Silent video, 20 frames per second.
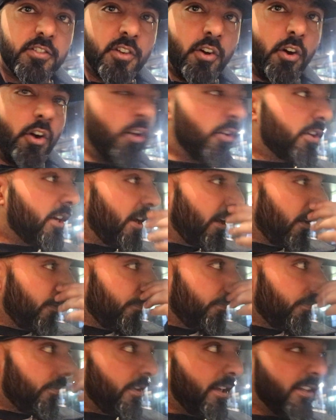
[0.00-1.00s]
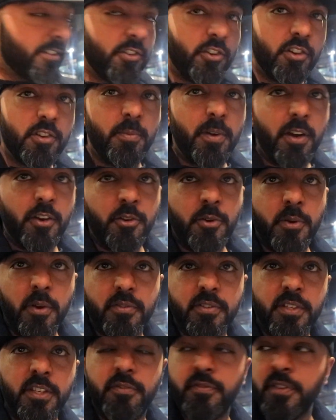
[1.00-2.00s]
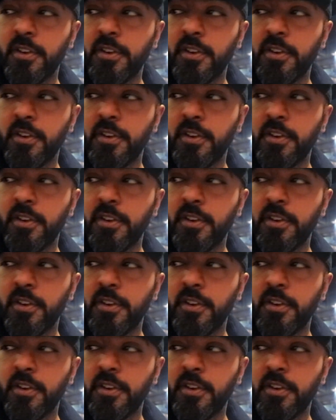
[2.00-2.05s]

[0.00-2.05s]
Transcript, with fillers: So okay, let's talk about UFC